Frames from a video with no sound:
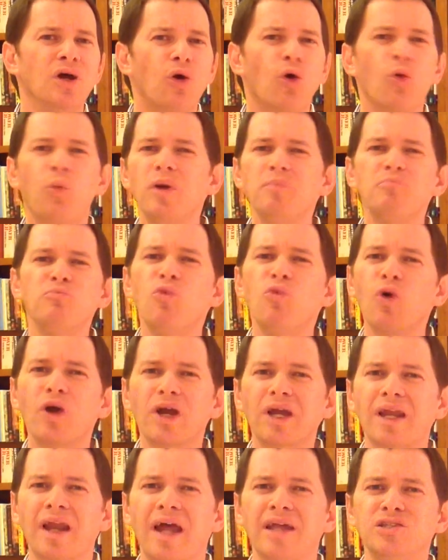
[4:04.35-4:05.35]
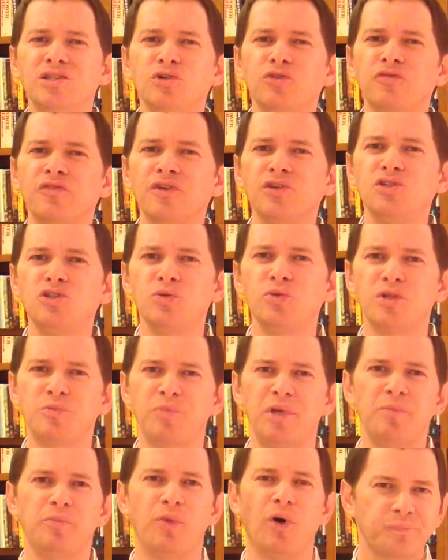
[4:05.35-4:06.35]
Or what more can I do for the Jewish
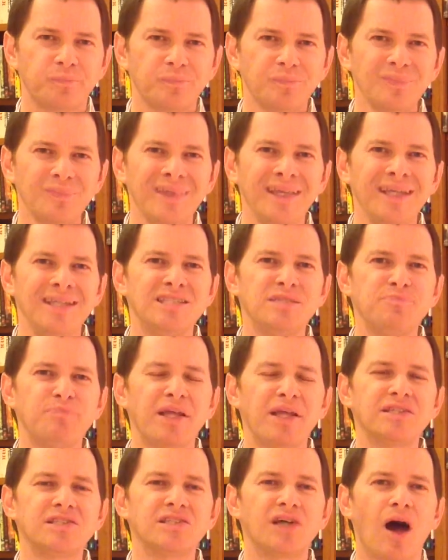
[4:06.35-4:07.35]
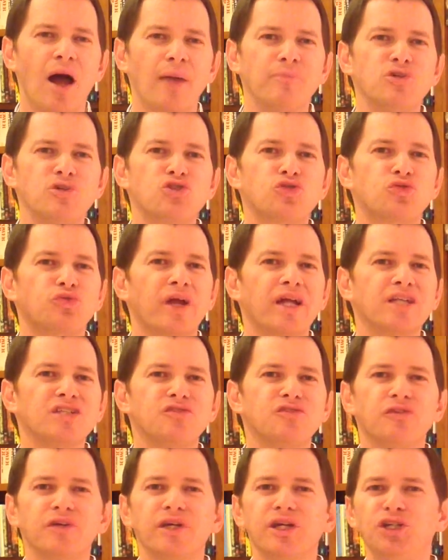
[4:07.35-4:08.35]
people? He spent time
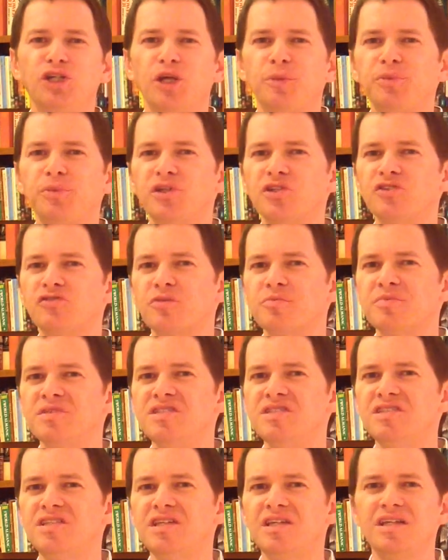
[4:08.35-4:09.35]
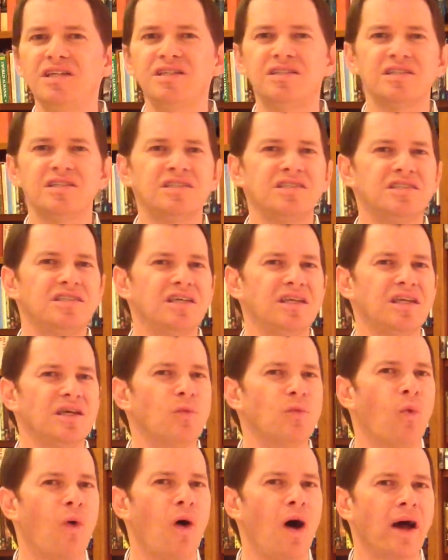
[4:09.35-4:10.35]
transferring Egyptians from city to city.
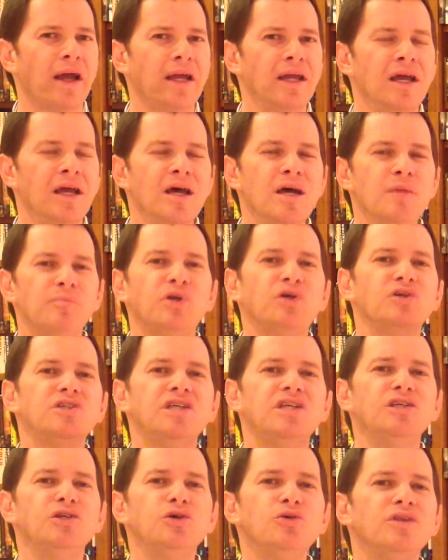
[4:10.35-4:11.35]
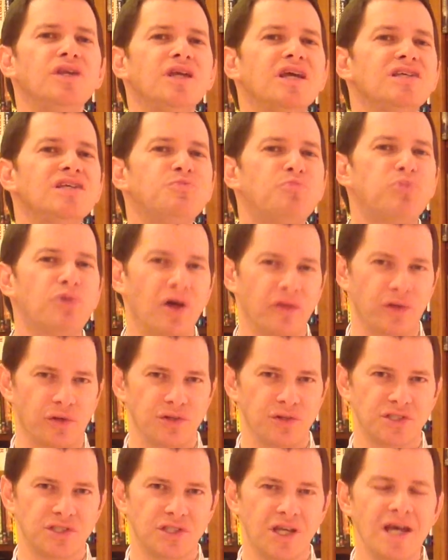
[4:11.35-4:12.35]
Why? Because he knew that his
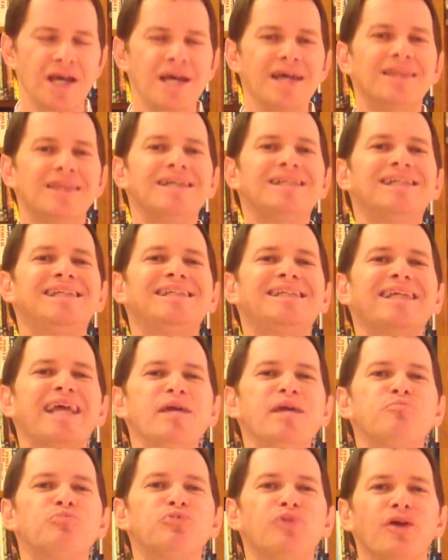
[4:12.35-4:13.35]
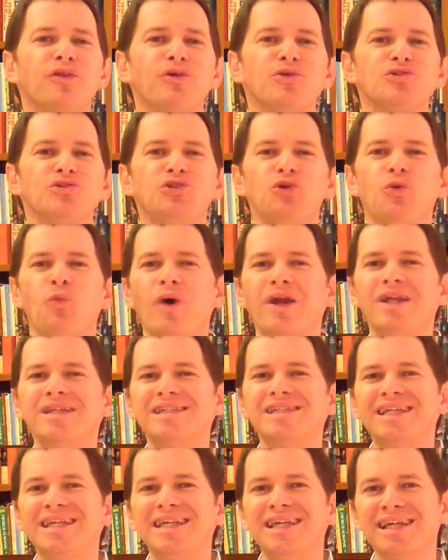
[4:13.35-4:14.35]
brothers, the same brothers who wanted
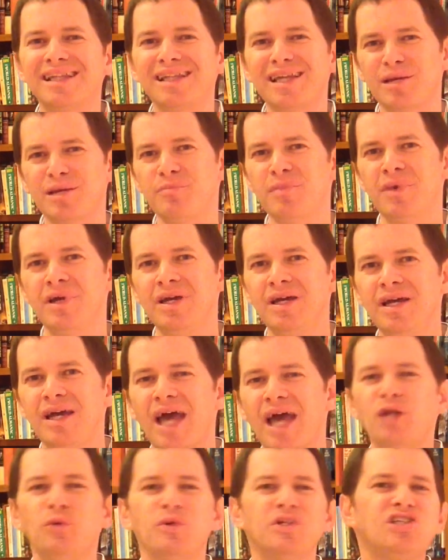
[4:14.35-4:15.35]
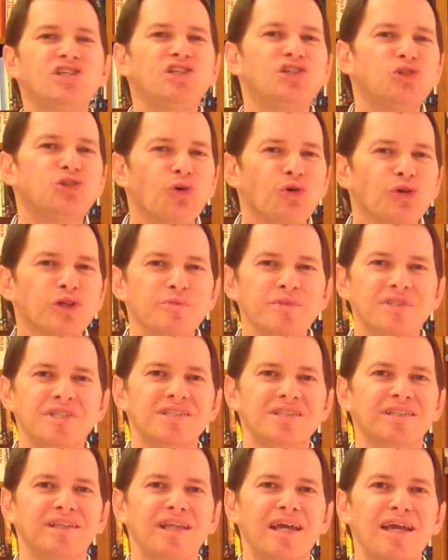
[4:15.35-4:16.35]
to kill him and who had sold him as a
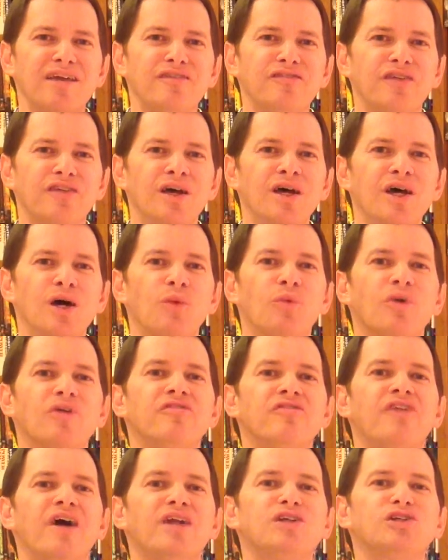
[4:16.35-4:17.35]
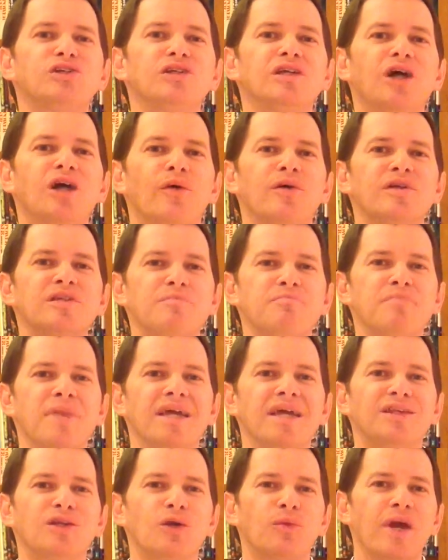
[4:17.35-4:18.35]
slave, were eventually going to
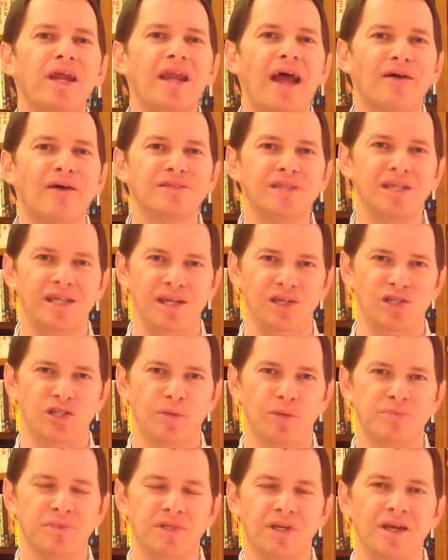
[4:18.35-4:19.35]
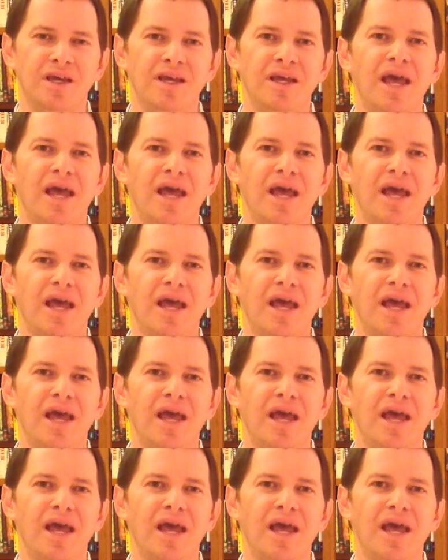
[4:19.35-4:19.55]
make their way down to Egypt.